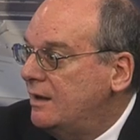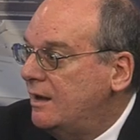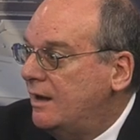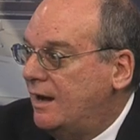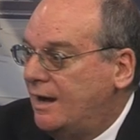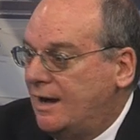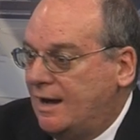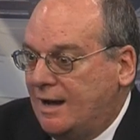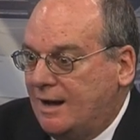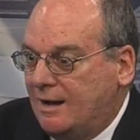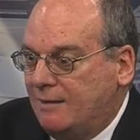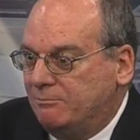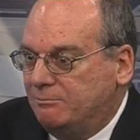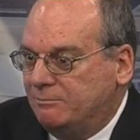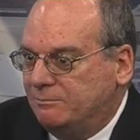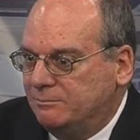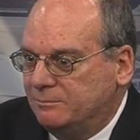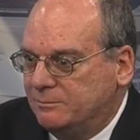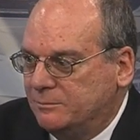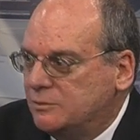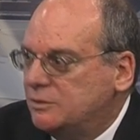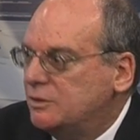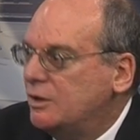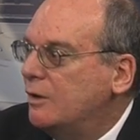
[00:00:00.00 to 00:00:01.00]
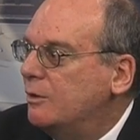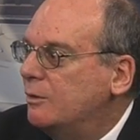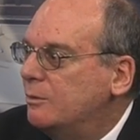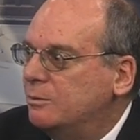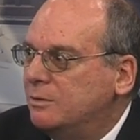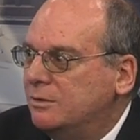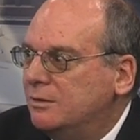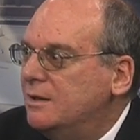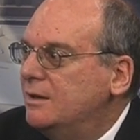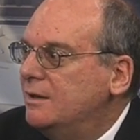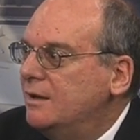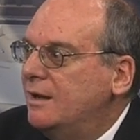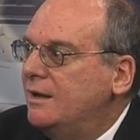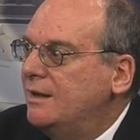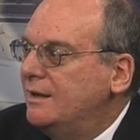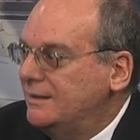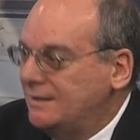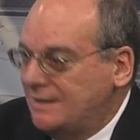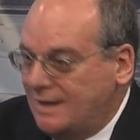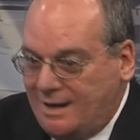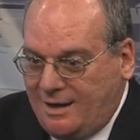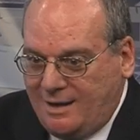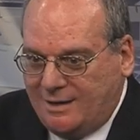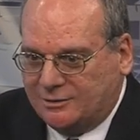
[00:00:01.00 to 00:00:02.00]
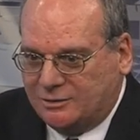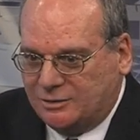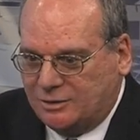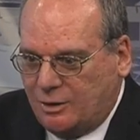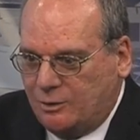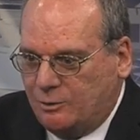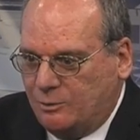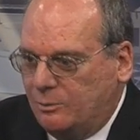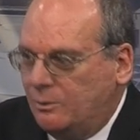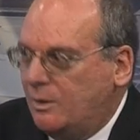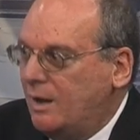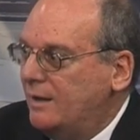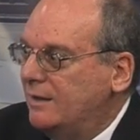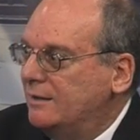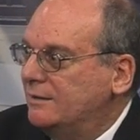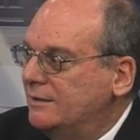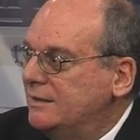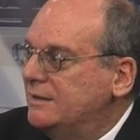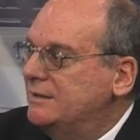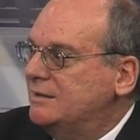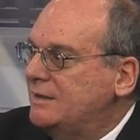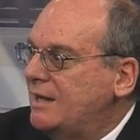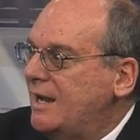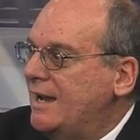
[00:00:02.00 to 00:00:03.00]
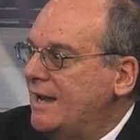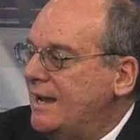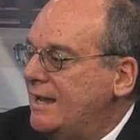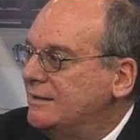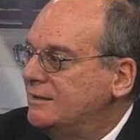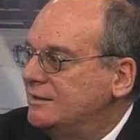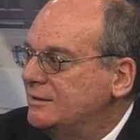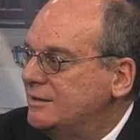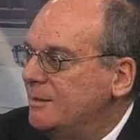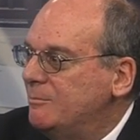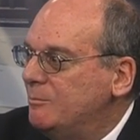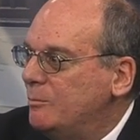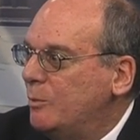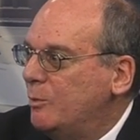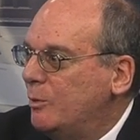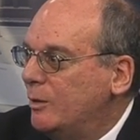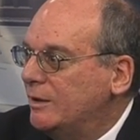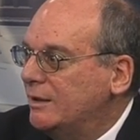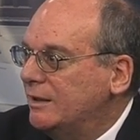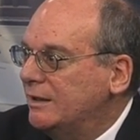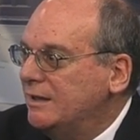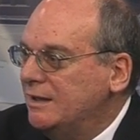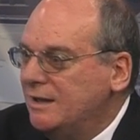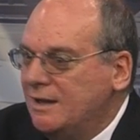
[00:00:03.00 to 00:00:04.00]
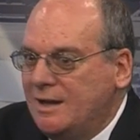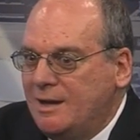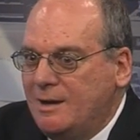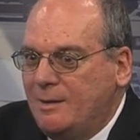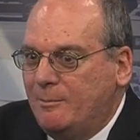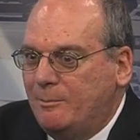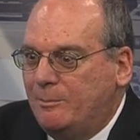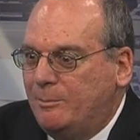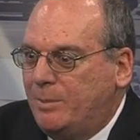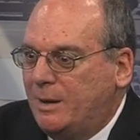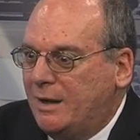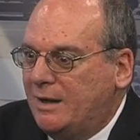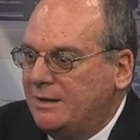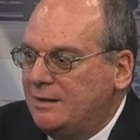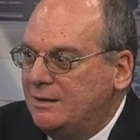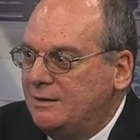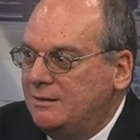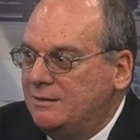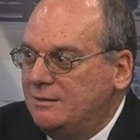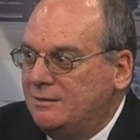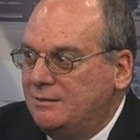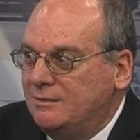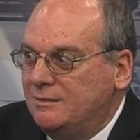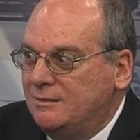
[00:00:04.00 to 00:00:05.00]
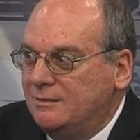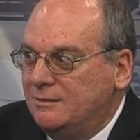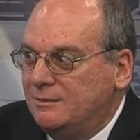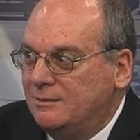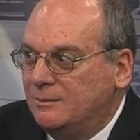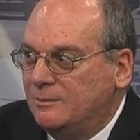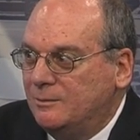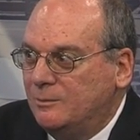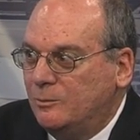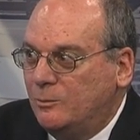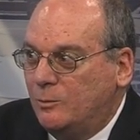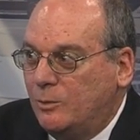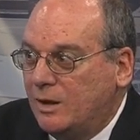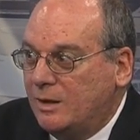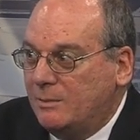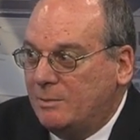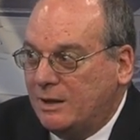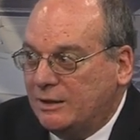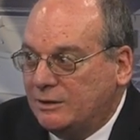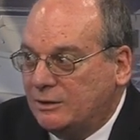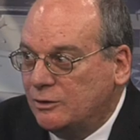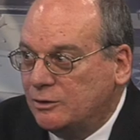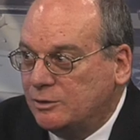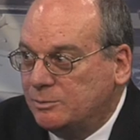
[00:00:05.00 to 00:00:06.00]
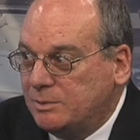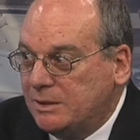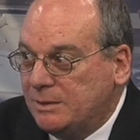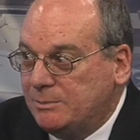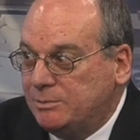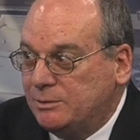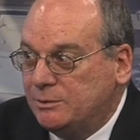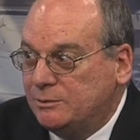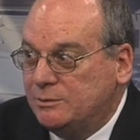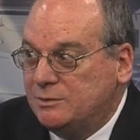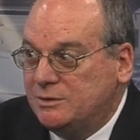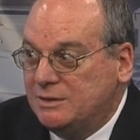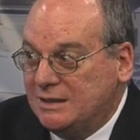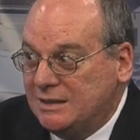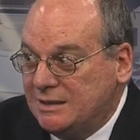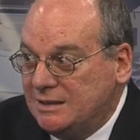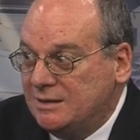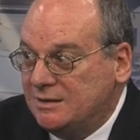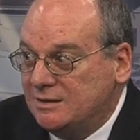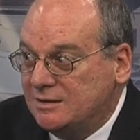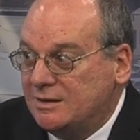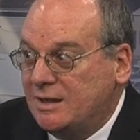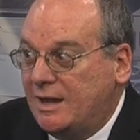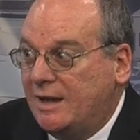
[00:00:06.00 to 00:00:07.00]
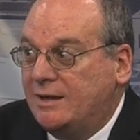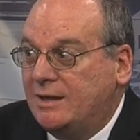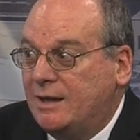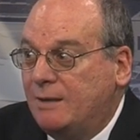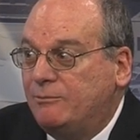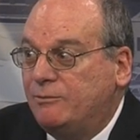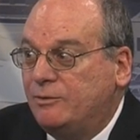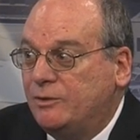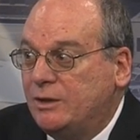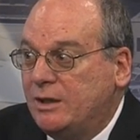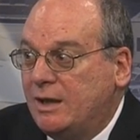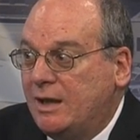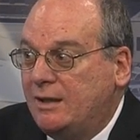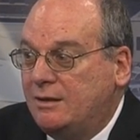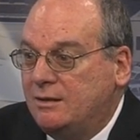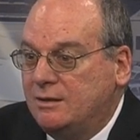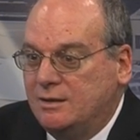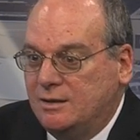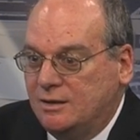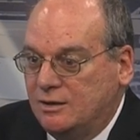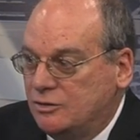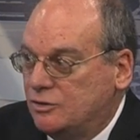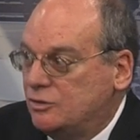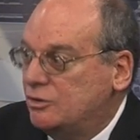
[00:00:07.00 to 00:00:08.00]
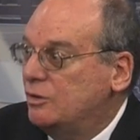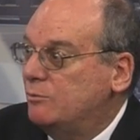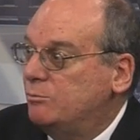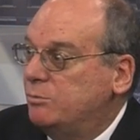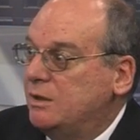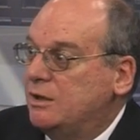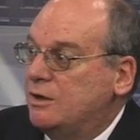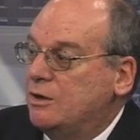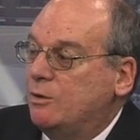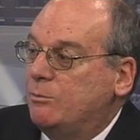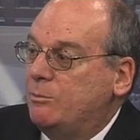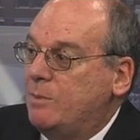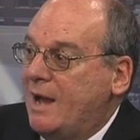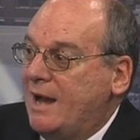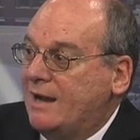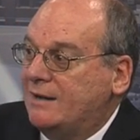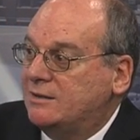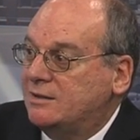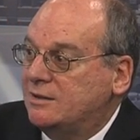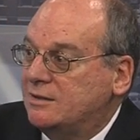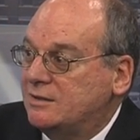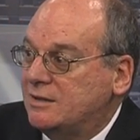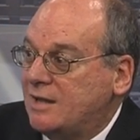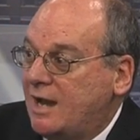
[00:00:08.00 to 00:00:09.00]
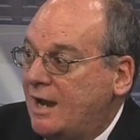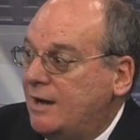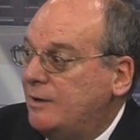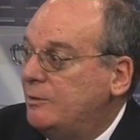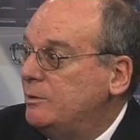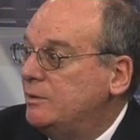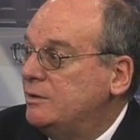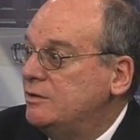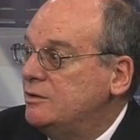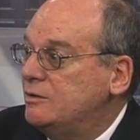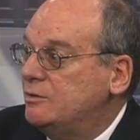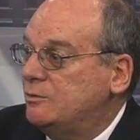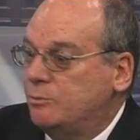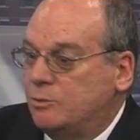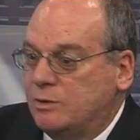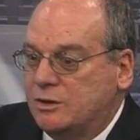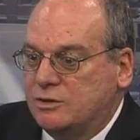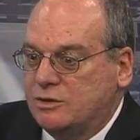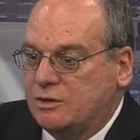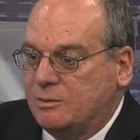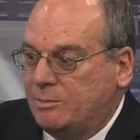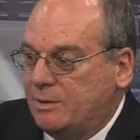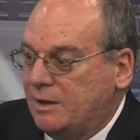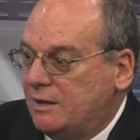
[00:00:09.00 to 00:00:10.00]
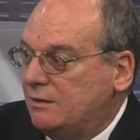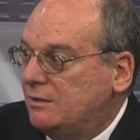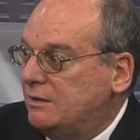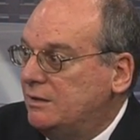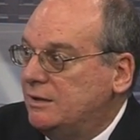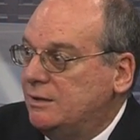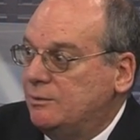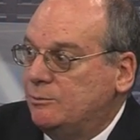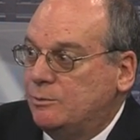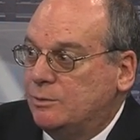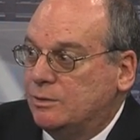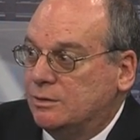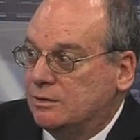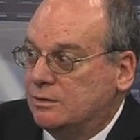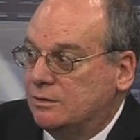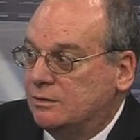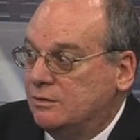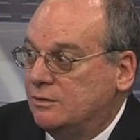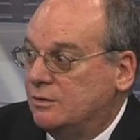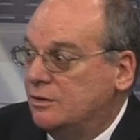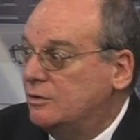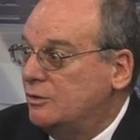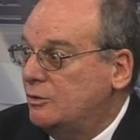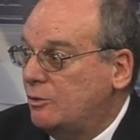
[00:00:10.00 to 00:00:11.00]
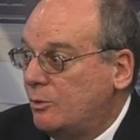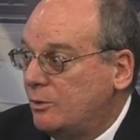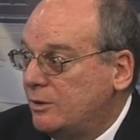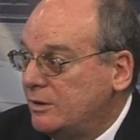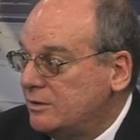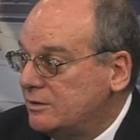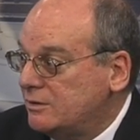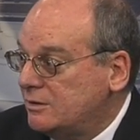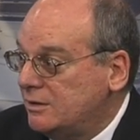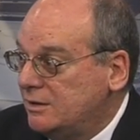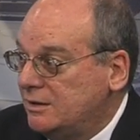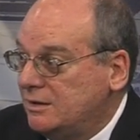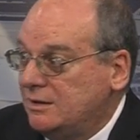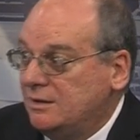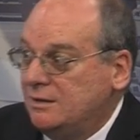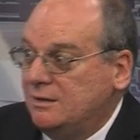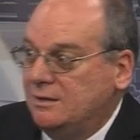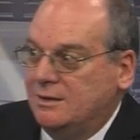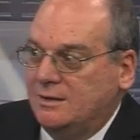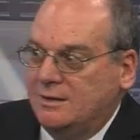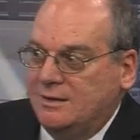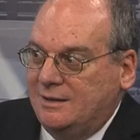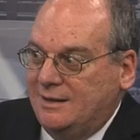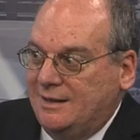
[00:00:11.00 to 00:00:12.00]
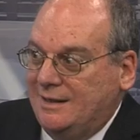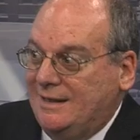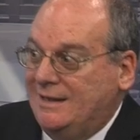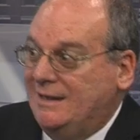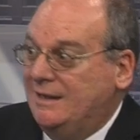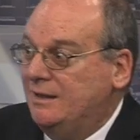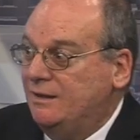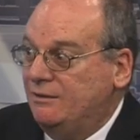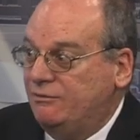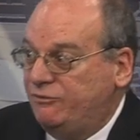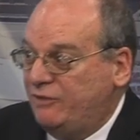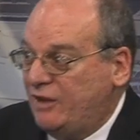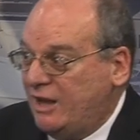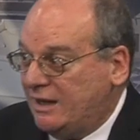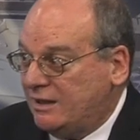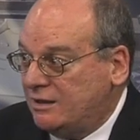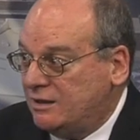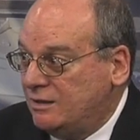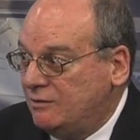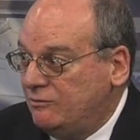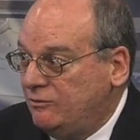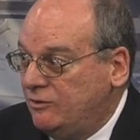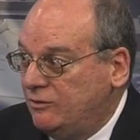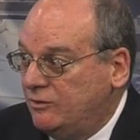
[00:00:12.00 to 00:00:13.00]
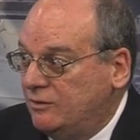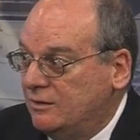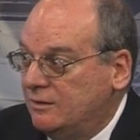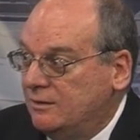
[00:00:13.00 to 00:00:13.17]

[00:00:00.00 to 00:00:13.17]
Um, so did mine. Yeah, so at least I had some warning. But what about those people who didn't sign up for that? Should we go back to sirens, which apparently were notoriously ineffective